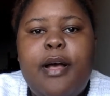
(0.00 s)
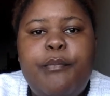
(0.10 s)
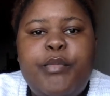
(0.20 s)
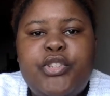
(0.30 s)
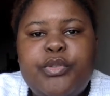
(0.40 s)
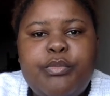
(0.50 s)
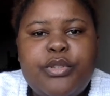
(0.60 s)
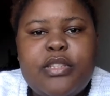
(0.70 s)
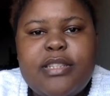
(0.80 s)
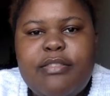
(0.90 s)
measuring
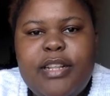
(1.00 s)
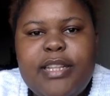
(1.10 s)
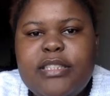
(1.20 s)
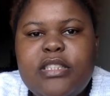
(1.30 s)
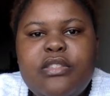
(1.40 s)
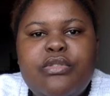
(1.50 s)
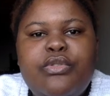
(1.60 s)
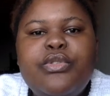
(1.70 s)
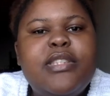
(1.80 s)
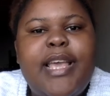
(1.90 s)
bowls and stuff like that, just
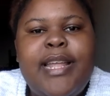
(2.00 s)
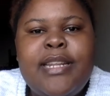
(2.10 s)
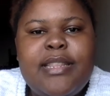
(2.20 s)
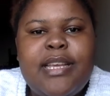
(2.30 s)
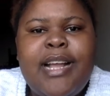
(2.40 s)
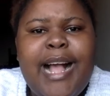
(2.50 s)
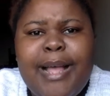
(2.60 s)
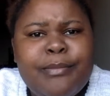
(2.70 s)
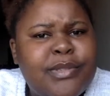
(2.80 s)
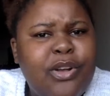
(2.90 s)
use anything,
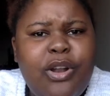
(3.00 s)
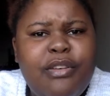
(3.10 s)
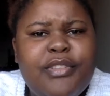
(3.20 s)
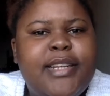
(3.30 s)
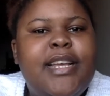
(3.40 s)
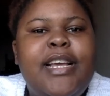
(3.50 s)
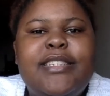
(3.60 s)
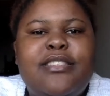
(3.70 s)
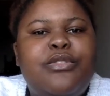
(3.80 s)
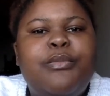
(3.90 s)
cups, all of that,
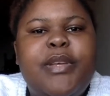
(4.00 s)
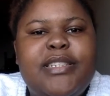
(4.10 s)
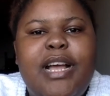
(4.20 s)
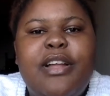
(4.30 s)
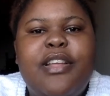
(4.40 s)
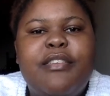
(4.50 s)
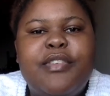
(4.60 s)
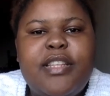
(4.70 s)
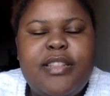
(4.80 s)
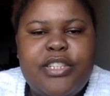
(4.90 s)
just to measure out
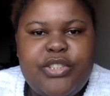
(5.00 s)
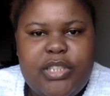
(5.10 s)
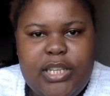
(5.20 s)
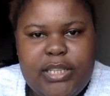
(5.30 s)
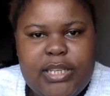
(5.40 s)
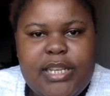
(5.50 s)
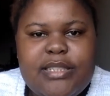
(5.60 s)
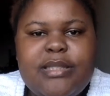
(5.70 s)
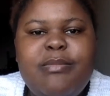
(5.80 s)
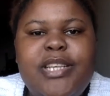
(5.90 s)
everything that you need.
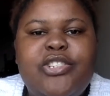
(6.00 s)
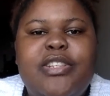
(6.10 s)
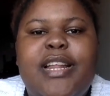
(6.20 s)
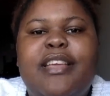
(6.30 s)
Just make sure that